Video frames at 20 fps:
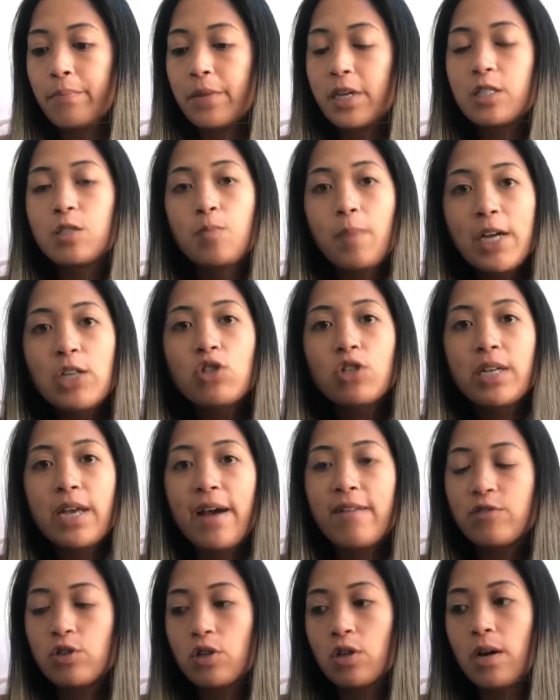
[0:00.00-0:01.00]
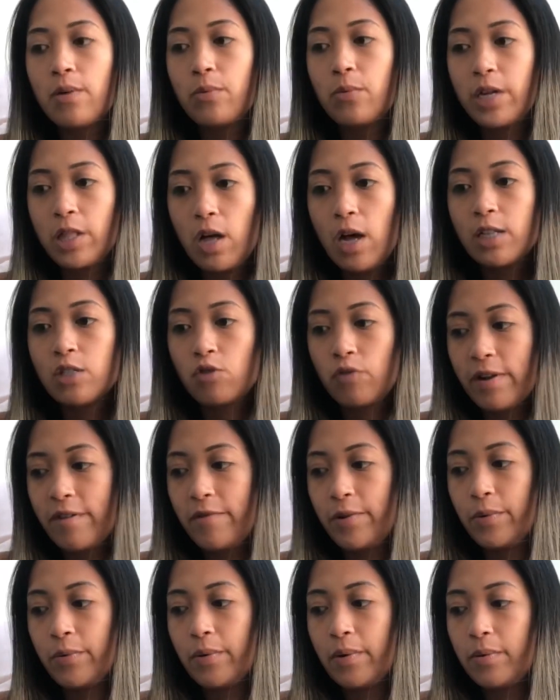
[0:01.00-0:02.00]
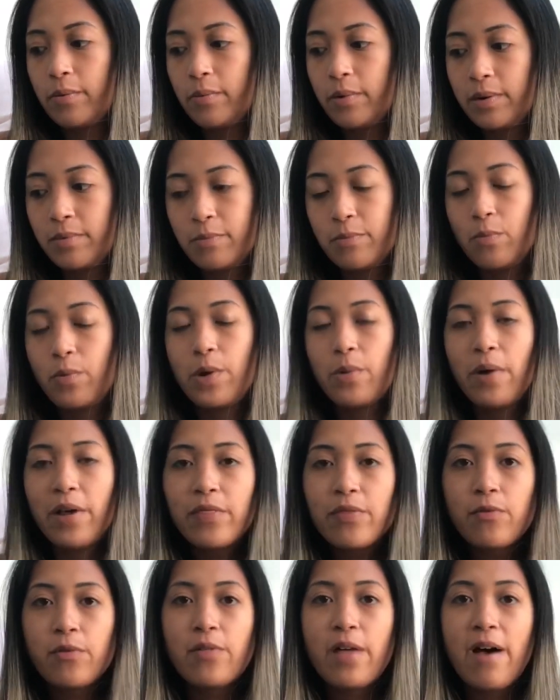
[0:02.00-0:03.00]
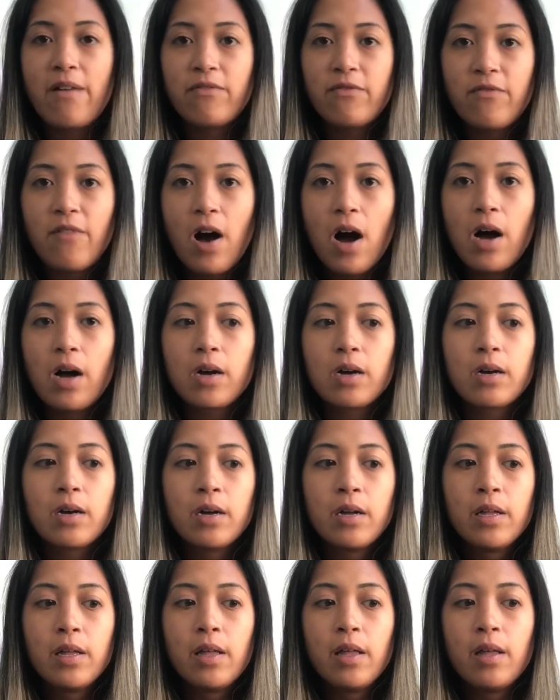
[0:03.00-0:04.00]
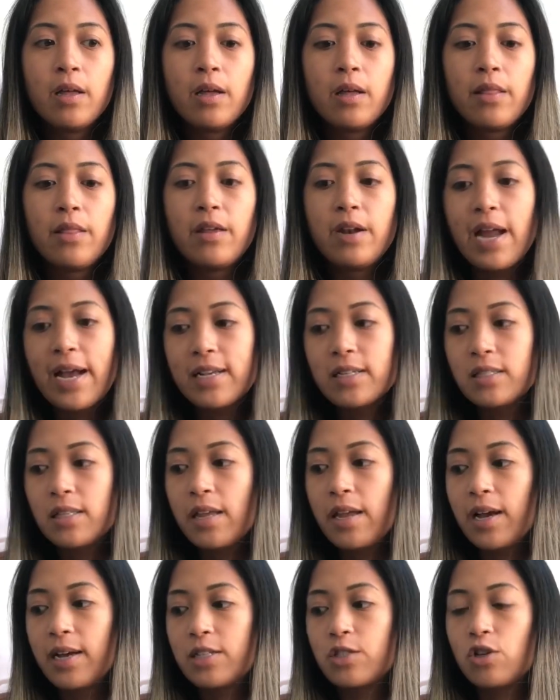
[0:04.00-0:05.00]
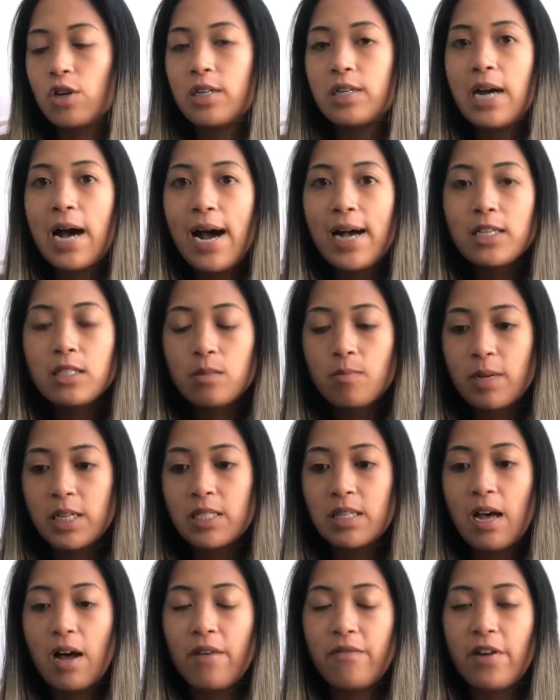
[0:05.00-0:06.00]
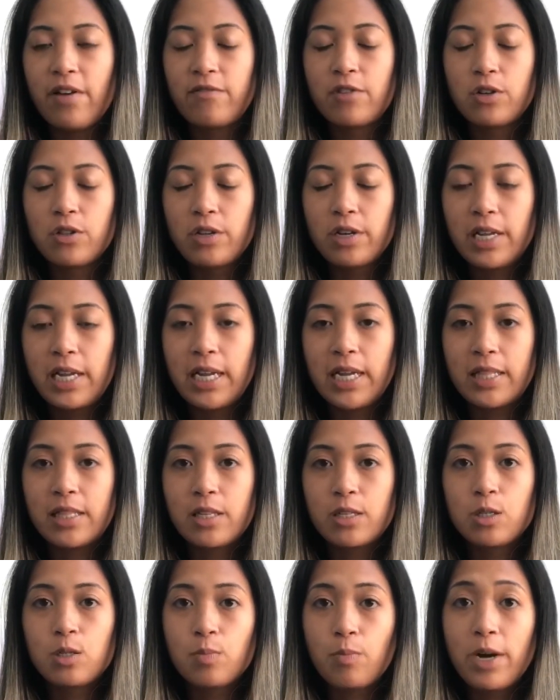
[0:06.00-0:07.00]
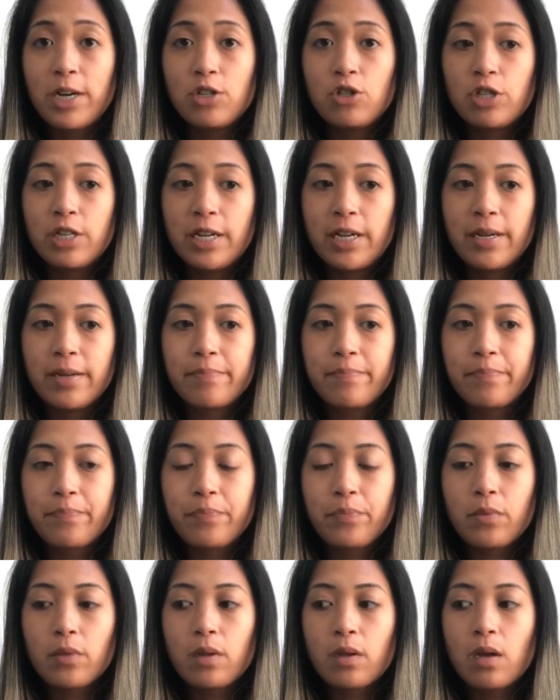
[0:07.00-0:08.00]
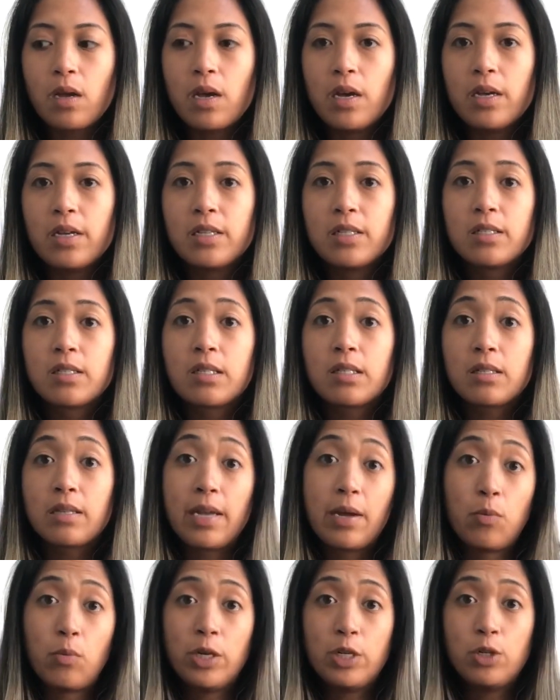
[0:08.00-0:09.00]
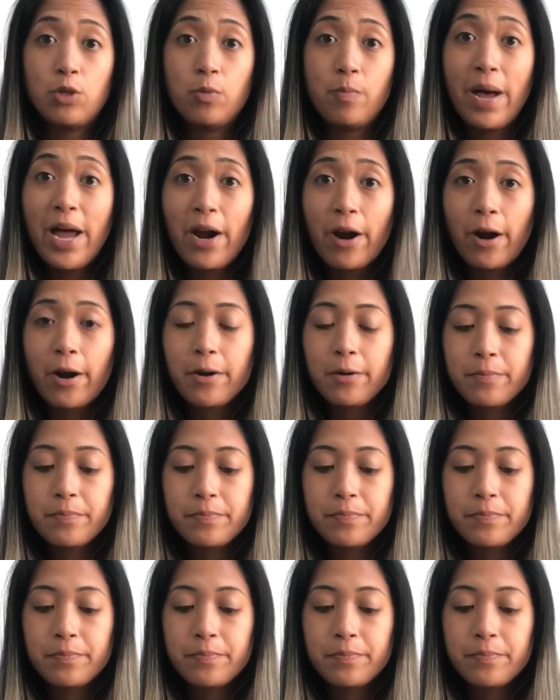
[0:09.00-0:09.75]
Especially after we lost Raven, when we went through that funk, the next thing I started to ask myself after looking at this spreadsheet is, can we do better?